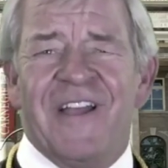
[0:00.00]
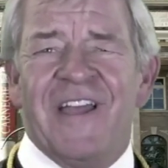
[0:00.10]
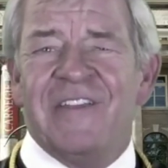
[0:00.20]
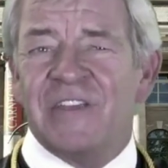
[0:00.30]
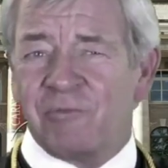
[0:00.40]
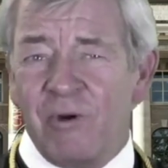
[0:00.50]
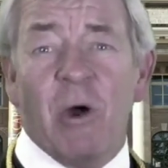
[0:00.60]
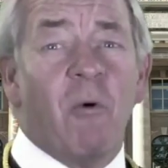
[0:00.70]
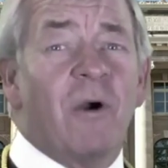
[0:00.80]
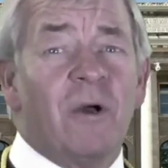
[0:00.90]
In this
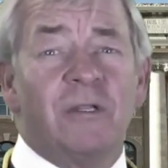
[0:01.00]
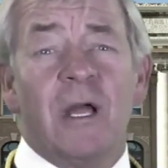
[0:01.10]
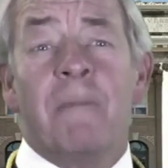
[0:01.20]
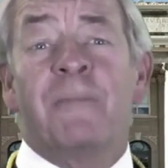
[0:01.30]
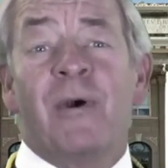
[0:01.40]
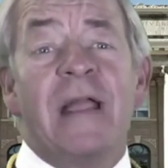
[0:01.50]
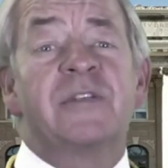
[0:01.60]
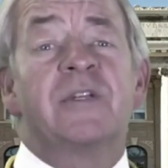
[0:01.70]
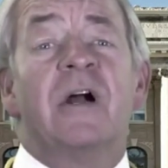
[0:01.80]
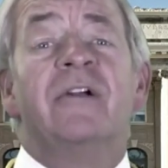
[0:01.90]
real world,
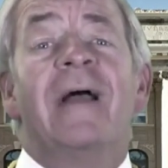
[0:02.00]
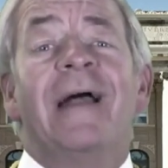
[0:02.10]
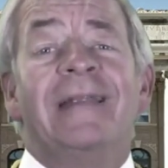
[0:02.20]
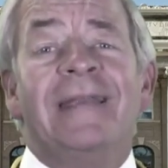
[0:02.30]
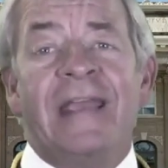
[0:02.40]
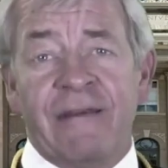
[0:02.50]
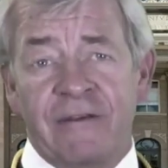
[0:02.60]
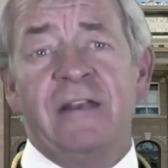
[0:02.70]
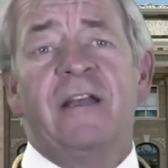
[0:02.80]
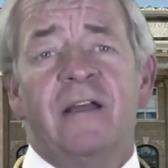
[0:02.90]
breaks are not
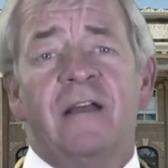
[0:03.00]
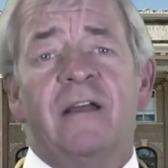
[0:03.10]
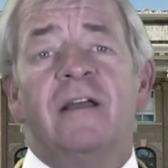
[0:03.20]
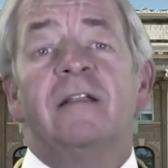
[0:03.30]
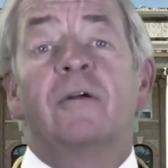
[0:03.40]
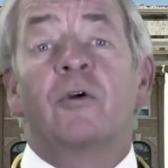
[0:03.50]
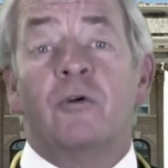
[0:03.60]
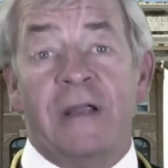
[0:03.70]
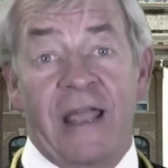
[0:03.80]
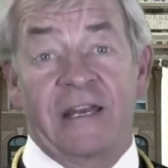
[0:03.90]
given. They're
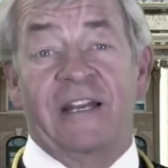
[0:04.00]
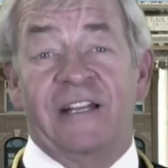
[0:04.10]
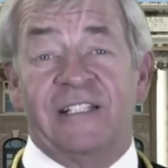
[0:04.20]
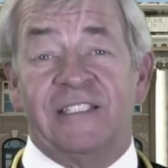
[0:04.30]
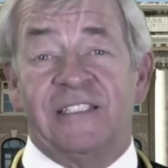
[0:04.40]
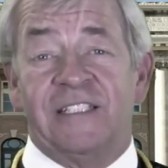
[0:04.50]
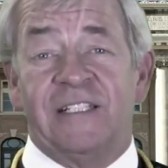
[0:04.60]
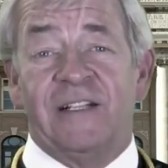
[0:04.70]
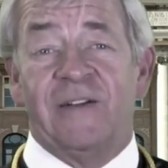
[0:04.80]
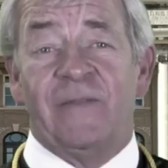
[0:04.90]
created.
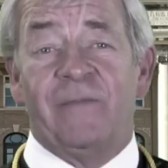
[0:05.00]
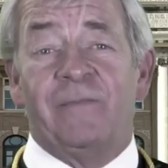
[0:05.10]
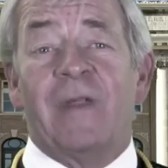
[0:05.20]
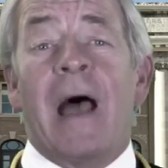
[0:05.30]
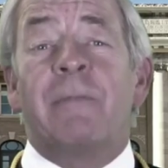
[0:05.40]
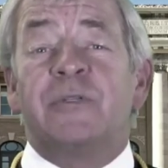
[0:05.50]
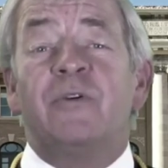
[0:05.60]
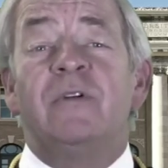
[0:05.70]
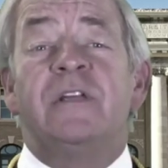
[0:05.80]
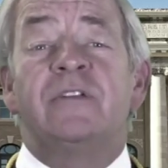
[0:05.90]

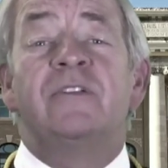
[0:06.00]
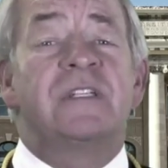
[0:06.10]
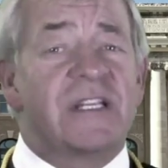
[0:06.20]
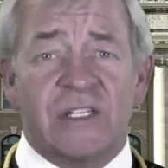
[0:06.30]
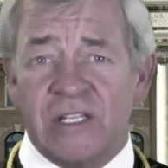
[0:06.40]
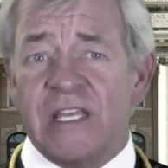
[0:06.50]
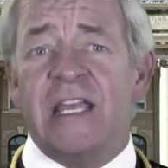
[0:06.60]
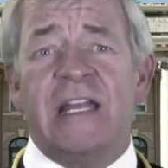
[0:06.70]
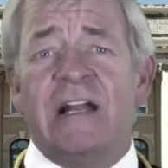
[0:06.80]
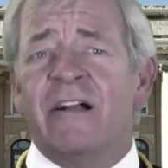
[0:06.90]
Opportunities to
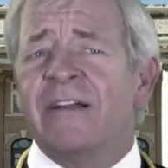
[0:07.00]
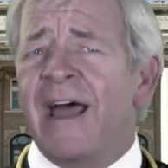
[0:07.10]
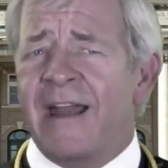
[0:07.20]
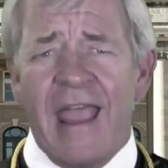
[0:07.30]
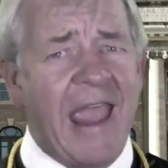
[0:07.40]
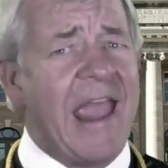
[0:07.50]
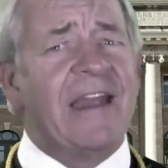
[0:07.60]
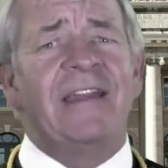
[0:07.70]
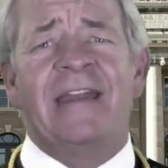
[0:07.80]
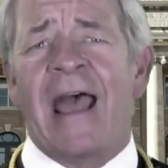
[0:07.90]
succeed are not
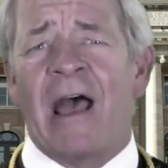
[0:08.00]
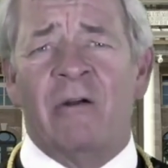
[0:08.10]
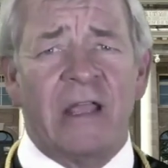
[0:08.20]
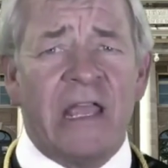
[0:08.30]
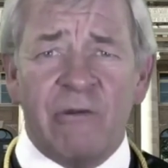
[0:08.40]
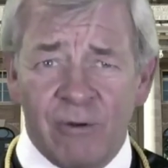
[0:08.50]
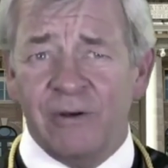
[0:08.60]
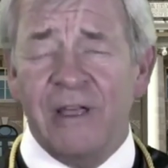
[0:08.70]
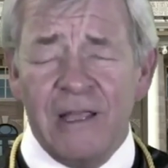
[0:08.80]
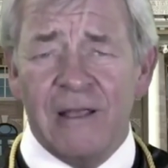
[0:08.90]
handed out
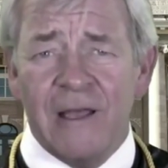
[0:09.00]
equally.